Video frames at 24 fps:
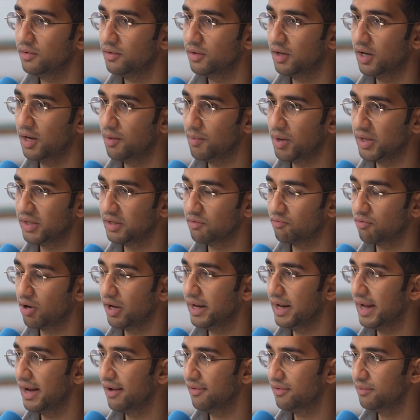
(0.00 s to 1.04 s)
I think right
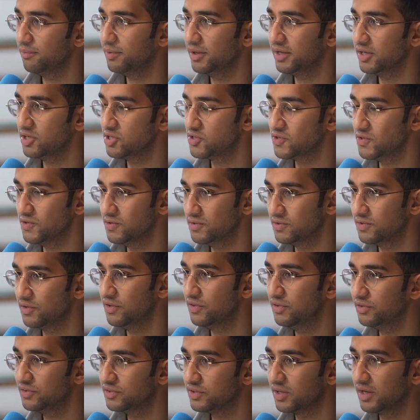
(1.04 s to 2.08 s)
now the big issue is that
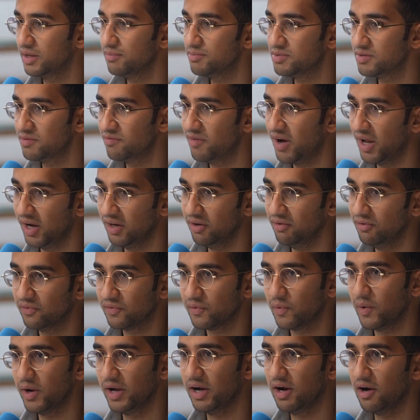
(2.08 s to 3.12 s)
the time to value is
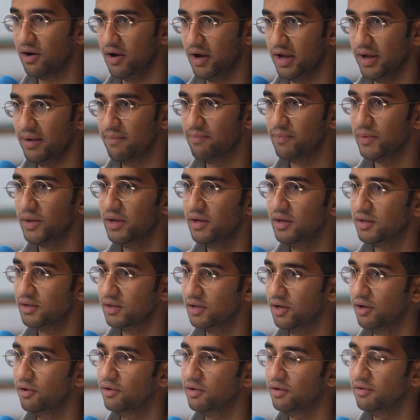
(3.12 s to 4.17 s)
quite high. You
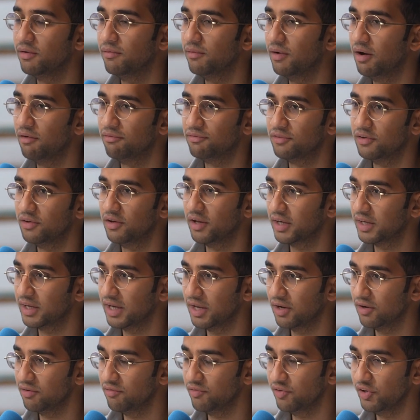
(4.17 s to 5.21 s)
know, you have to like
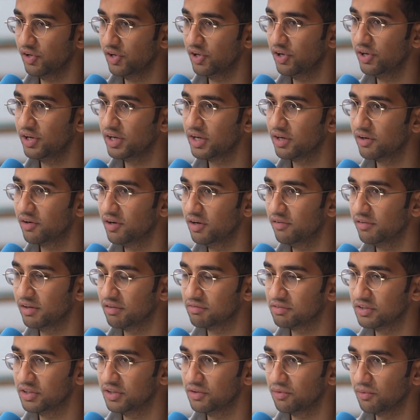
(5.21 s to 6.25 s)
get over the learning curve, you
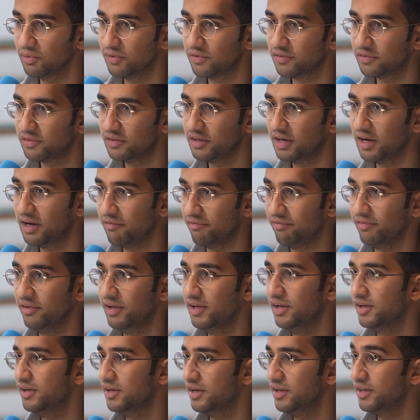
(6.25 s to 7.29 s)
have to learn all the stuff,
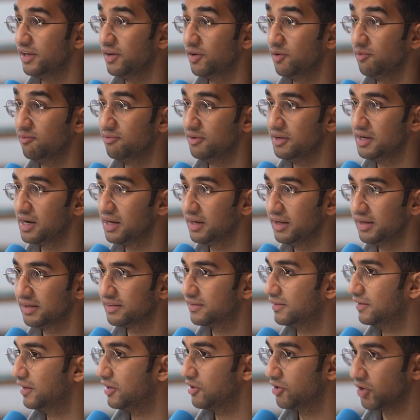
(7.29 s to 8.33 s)
and then hopefully it clicks,
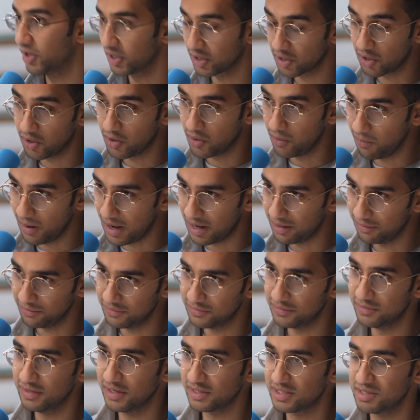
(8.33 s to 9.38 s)
and then you're like, oh wow, this
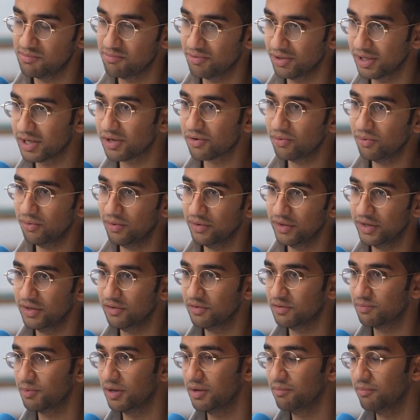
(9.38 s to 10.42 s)
is actually pretty cool, and then you
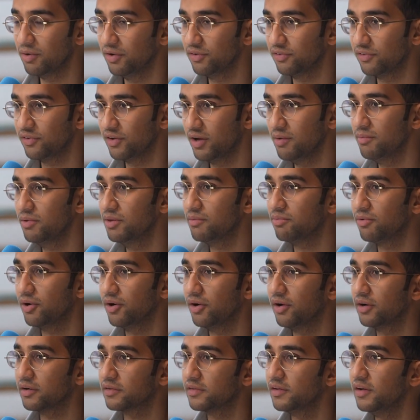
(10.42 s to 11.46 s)
spend a bunch of time in the
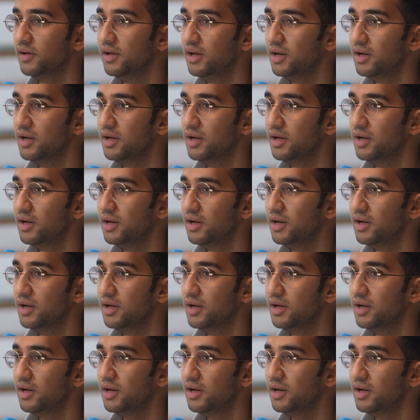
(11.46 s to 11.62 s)
product.